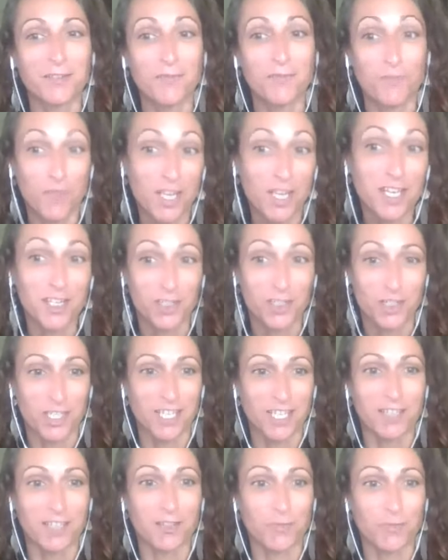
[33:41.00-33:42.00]
finished
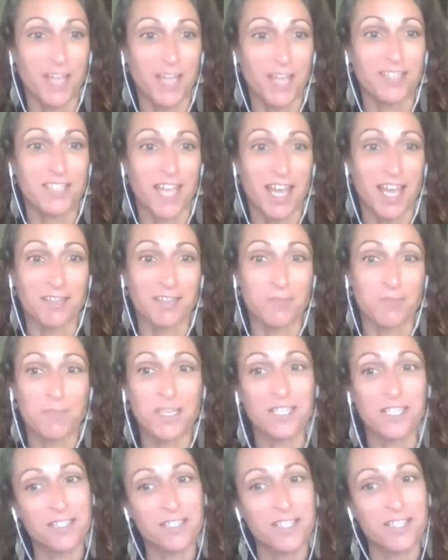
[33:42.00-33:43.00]
in the red tent,
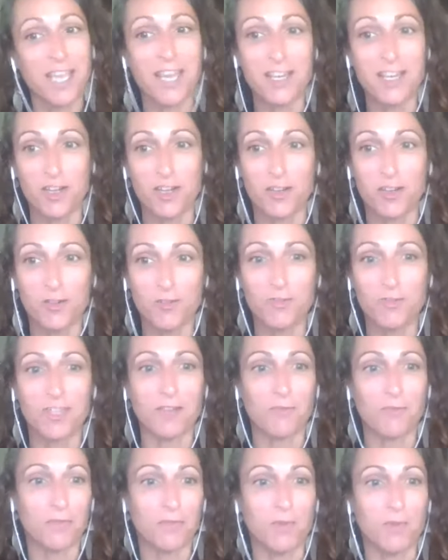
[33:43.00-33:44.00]
because they knew
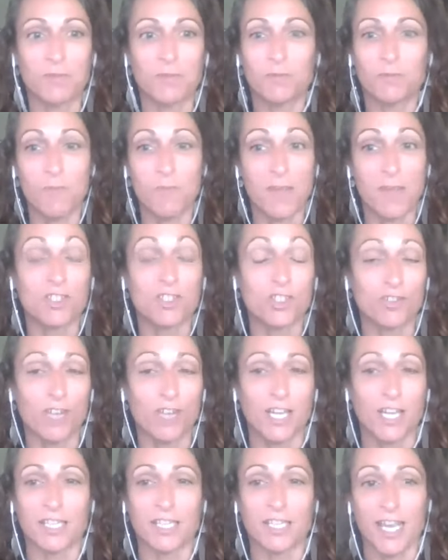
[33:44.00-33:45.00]
that when women were
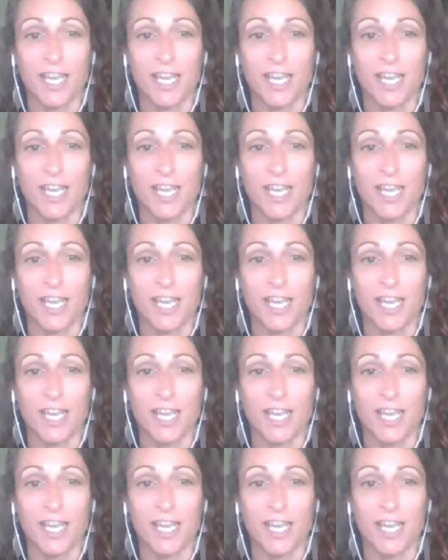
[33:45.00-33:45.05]
menstruating,